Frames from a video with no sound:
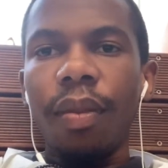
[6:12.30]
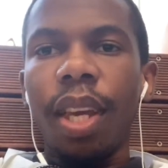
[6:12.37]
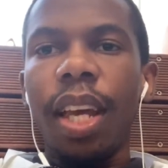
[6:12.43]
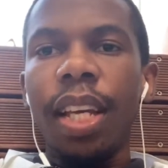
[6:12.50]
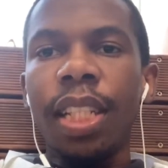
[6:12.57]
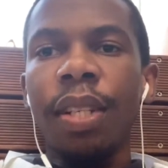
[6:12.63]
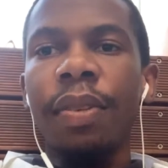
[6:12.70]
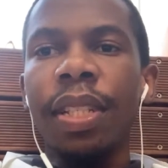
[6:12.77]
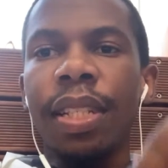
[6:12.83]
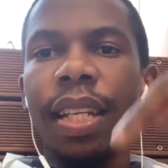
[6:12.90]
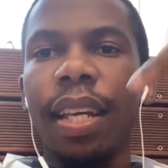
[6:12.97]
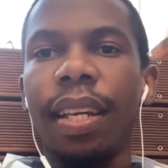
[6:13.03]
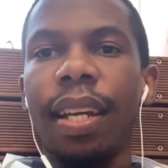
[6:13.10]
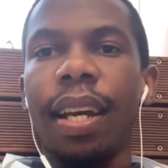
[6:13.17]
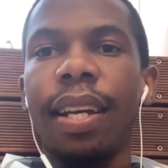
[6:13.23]
as I was
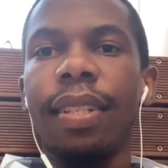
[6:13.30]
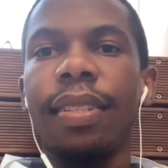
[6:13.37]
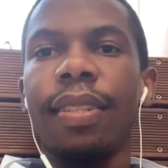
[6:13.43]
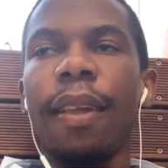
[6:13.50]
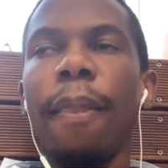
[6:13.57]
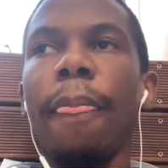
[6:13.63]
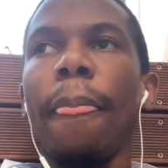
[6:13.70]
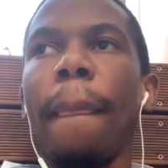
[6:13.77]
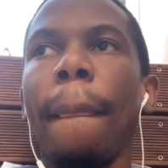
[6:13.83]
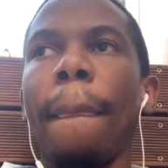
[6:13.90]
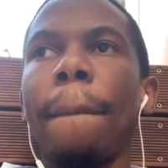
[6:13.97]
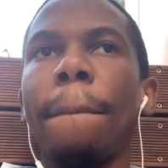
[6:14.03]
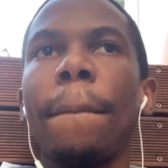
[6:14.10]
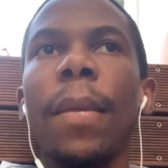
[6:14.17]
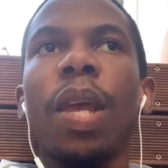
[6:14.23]
saying, guys,
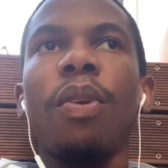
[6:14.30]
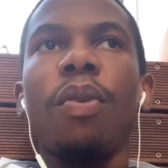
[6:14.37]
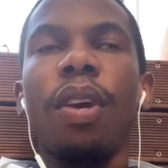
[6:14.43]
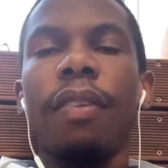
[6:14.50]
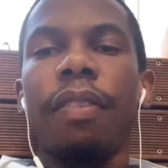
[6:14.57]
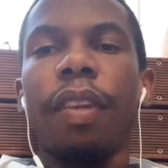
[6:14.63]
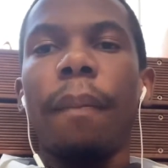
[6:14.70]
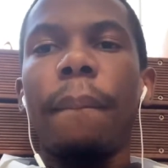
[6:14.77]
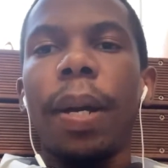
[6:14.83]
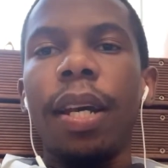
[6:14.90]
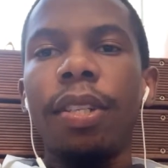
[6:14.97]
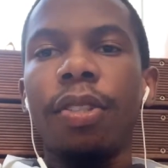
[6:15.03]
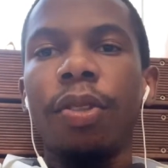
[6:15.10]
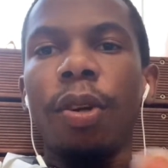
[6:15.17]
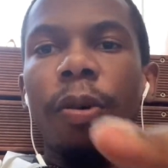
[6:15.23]
we have the
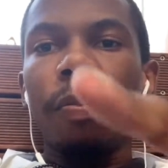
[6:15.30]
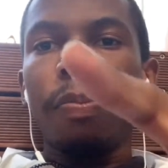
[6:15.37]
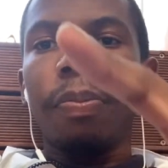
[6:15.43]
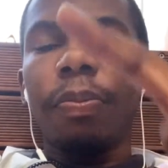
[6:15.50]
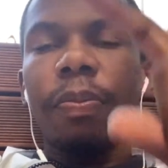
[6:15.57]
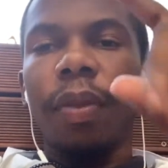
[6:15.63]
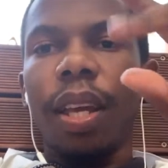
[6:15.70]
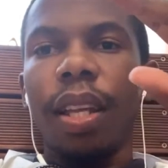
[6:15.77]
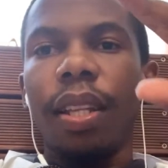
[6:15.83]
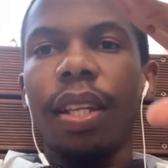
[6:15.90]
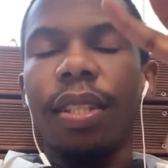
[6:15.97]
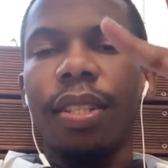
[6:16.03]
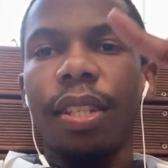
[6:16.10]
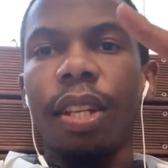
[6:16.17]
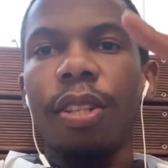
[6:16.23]
buy stop and
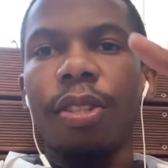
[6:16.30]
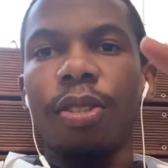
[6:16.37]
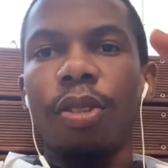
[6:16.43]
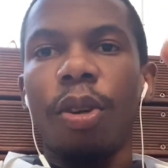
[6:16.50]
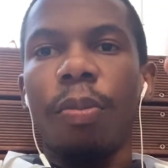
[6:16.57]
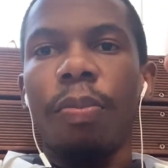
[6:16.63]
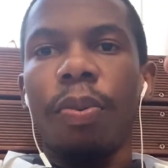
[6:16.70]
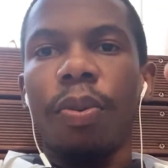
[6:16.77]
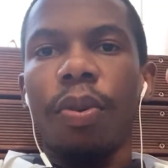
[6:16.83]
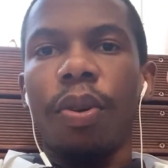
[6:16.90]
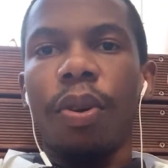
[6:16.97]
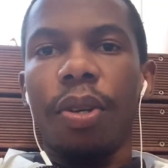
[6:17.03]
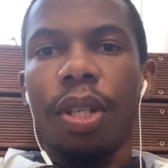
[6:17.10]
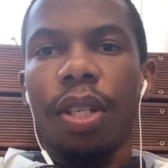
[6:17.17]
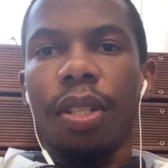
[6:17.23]
the sell stop
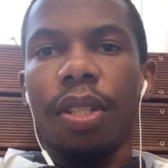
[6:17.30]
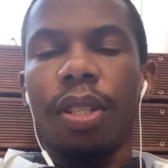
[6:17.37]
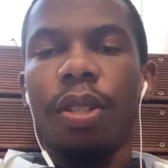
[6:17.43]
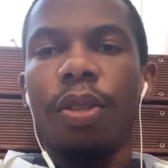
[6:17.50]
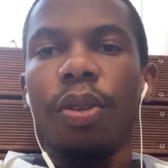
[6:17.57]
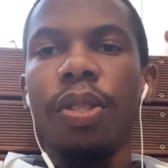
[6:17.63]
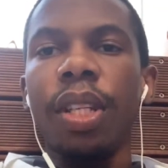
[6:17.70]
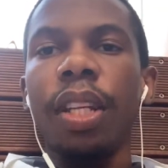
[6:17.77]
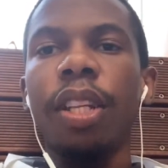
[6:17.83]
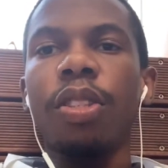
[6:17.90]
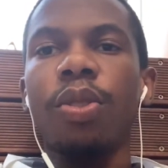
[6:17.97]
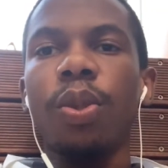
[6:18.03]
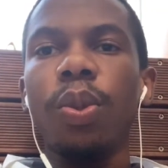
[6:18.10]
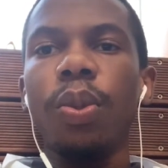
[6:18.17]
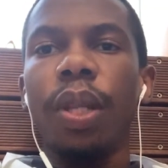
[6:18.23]
orders. Those are the
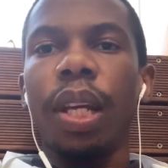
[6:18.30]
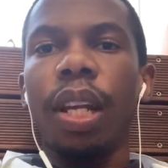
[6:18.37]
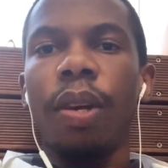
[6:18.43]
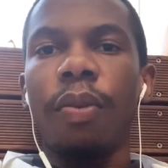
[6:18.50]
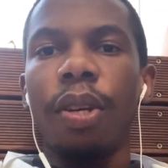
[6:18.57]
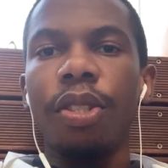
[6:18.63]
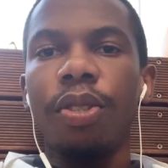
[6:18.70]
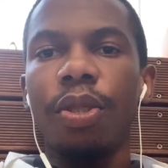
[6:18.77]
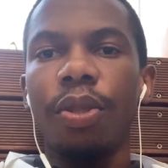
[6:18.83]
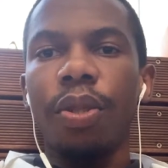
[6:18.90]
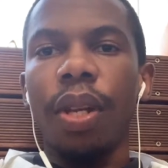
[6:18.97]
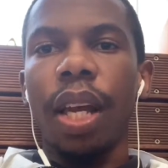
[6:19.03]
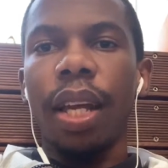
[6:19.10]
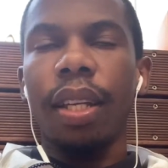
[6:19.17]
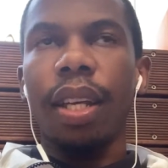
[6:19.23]
two that I want you to
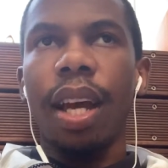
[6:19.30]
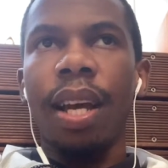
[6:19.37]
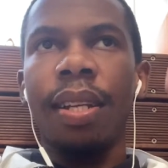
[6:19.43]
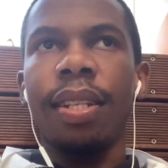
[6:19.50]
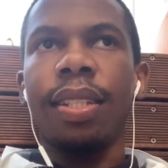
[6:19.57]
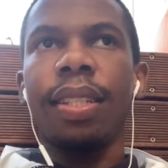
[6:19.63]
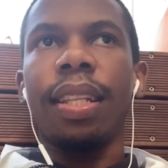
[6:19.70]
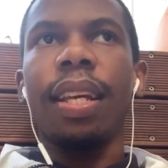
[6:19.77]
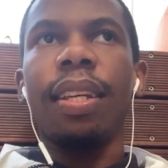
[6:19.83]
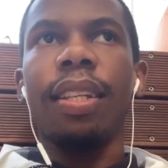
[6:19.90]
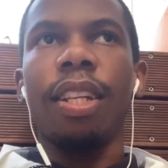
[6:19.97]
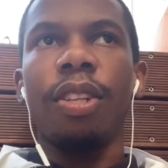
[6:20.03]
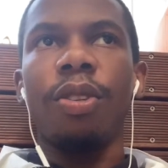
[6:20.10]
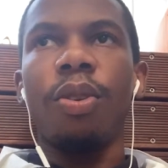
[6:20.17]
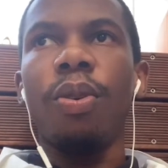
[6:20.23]
like
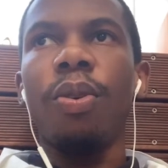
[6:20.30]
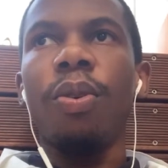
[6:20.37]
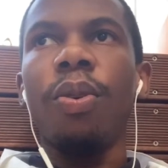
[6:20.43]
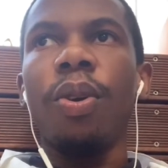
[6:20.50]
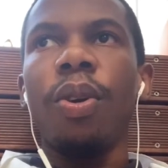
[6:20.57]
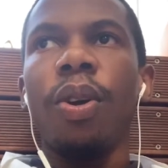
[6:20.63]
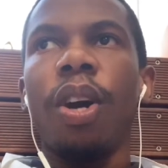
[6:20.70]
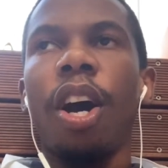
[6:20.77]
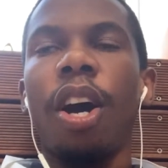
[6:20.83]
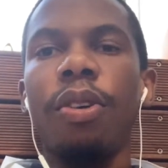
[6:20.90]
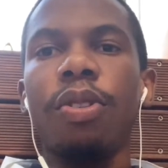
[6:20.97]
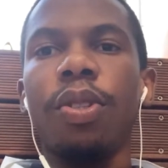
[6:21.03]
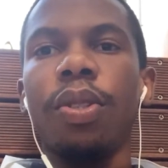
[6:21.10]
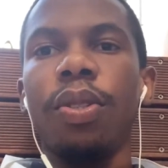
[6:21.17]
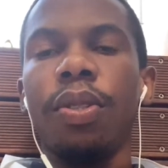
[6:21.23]
understand and know how
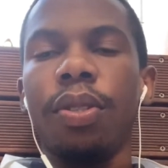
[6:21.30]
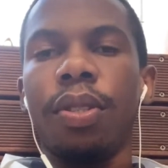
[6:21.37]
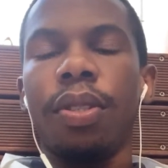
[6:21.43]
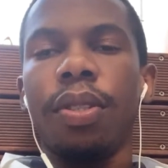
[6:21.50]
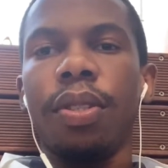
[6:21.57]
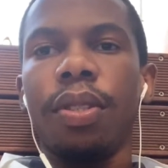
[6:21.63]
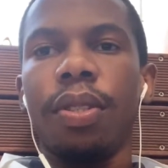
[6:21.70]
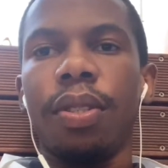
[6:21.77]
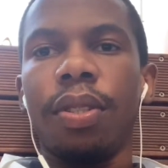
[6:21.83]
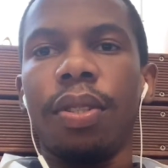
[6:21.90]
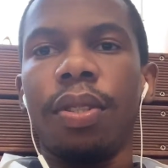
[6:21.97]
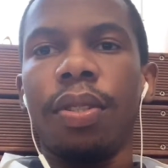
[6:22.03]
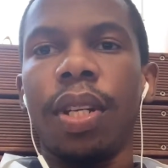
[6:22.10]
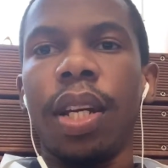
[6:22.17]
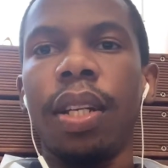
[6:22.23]
to use,
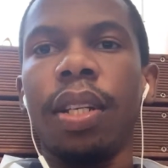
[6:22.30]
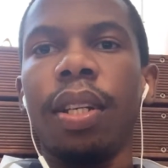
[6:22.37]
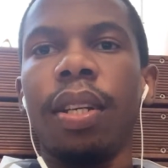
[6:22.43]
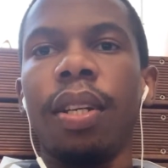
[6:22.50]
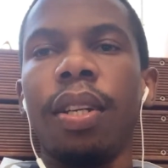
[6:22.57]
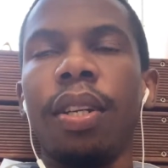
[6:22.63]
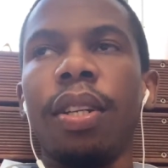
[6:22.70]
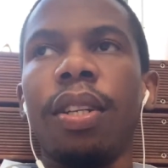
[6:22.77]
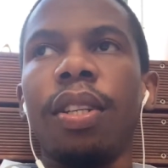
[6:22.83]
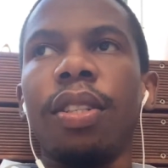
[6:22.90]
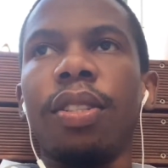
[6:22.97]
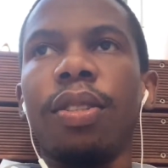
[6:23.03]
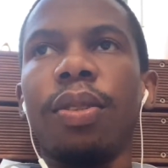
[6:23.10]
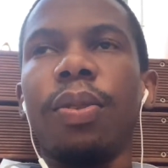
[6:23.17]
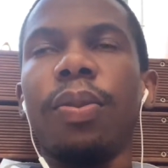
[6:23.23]
right?
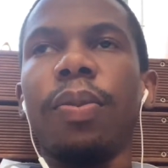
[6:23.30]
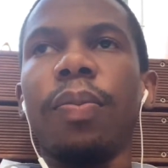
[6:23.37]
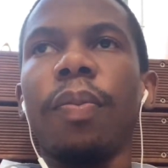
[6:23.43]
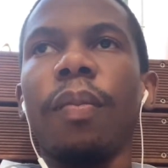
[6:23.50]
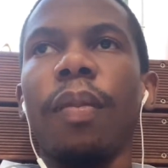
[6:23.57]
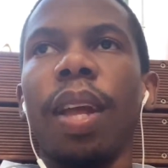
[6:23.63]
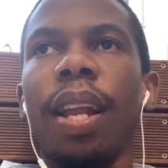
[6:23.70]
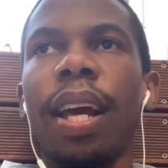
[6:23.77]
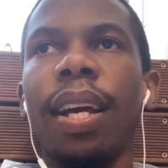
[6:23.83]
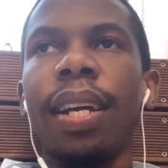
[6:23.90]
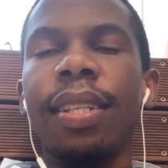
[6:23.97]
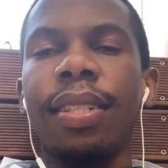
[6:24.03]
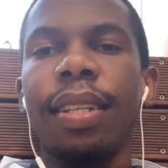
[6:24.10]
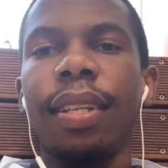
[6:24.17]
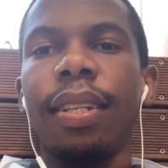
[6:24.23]
So like
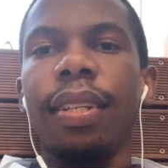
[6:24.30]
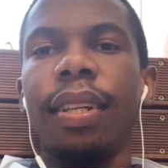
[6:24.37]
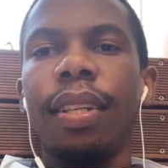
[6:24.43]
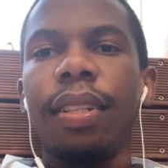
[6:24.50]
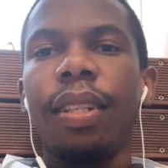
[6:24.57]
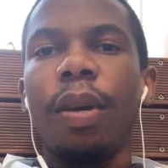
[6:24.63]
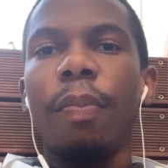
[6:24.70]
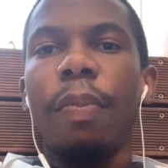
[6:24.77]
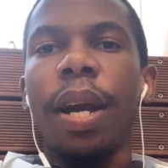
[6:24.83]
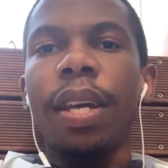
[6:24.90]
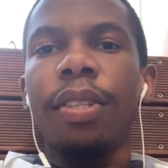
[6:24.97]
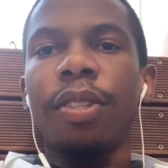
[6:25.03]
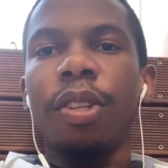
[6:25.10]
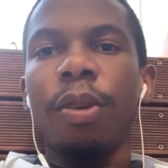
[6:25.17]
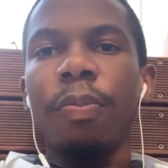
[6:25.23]
I said, the
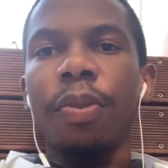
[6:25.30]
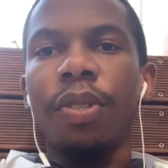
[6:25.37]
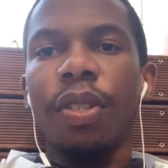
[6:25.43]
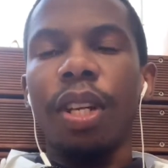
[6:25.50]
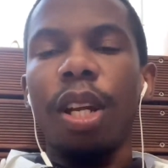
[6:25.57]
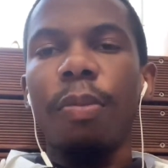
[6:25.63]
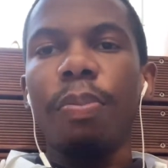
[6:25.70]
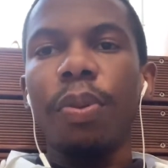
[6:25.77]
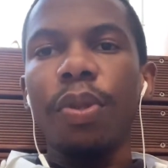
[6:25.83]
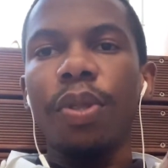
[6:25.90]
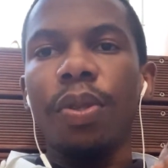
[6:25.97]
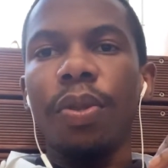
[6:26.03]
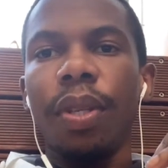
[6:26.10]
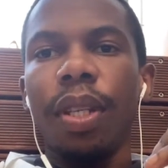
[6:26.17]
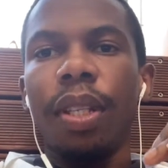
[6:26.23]
buy stop is gonna
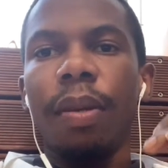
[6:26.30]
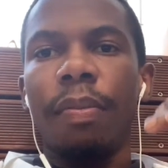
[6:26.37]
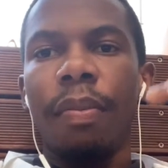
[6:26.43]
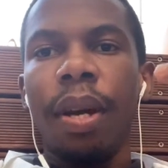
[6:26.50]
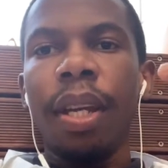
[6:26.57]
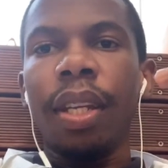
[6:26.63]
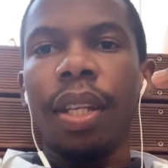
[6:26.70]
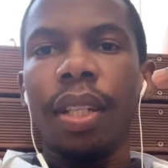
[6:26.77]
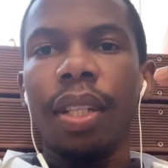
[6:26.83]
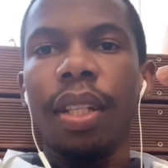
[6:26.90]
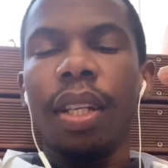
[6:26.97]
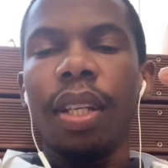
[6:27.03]
put you in the market